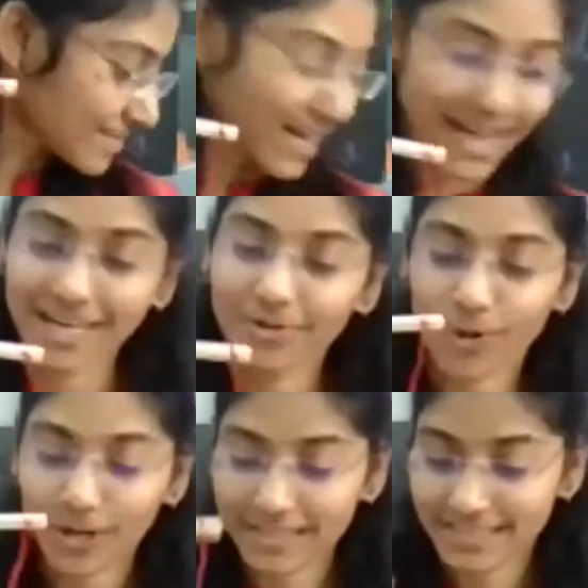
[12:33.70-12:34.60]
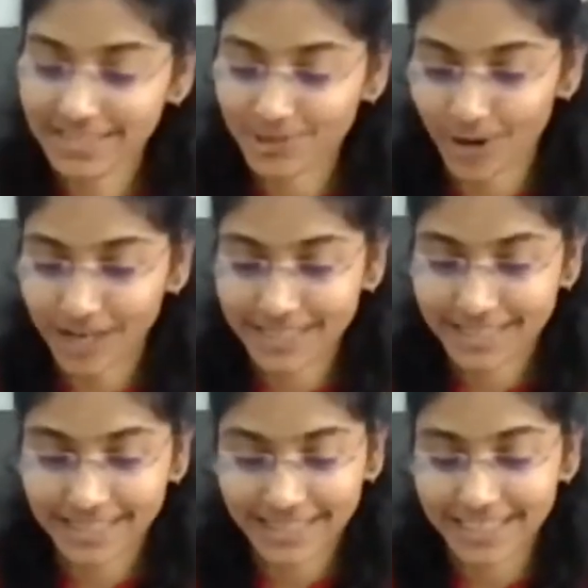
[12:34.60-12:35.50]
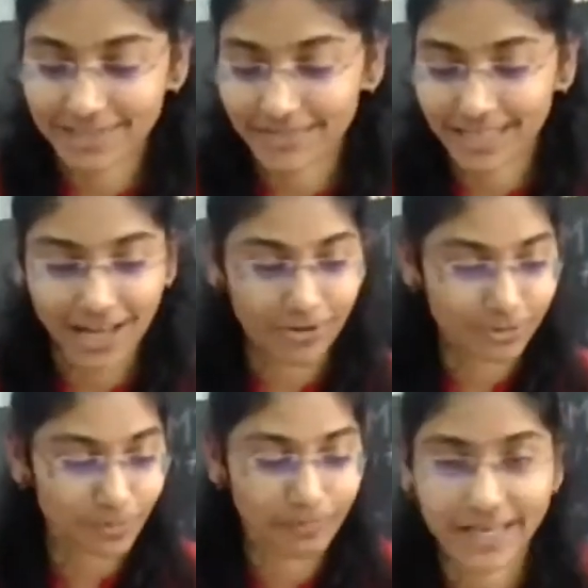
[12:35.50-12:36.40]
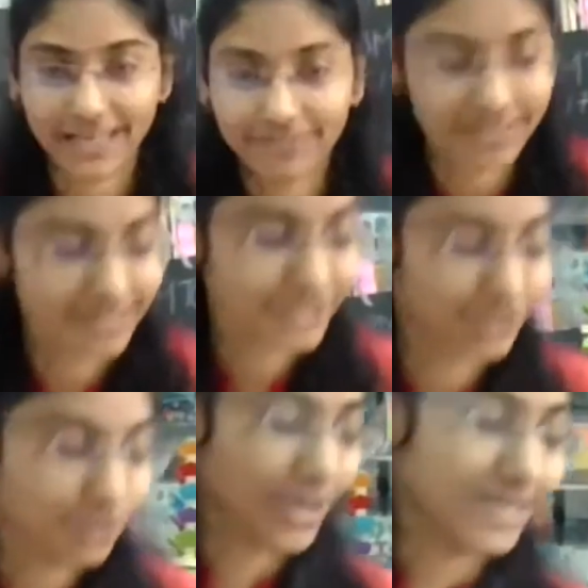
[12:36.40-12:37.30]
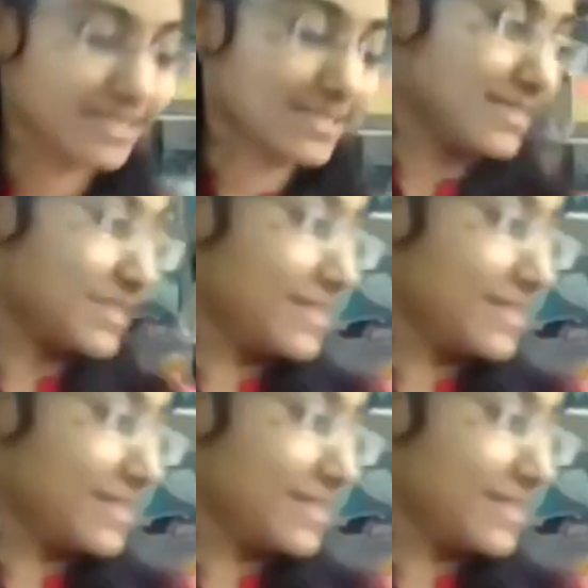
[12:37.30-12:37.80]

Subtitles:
I love all these toys and kids will love to play with these toys.